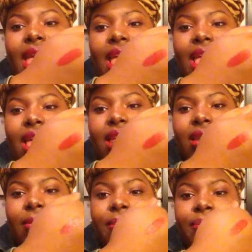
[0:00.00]

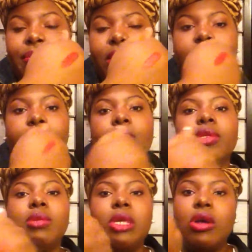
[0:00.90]
and it
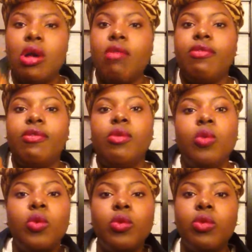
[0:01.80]
throws me off
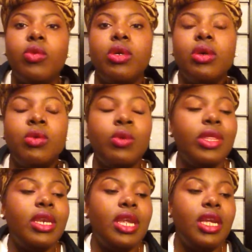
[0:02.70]
with
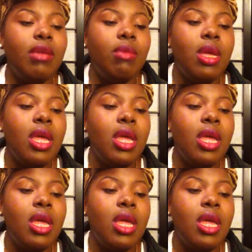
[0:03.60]
the name.